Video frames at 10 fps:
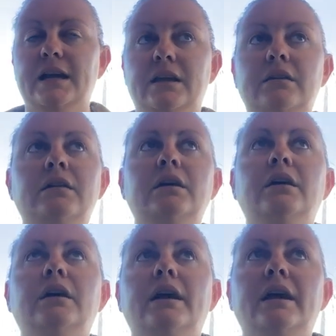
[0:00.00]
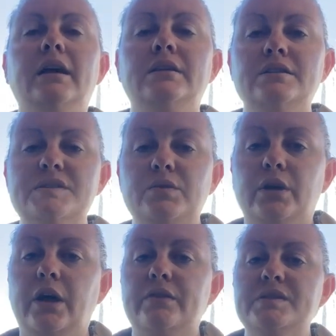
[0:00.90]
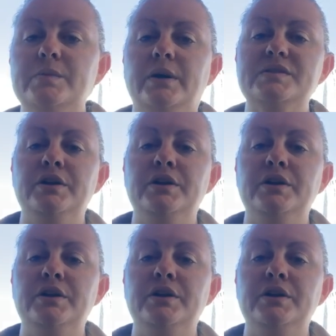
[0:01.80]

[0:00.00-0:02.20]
in your soil health as well.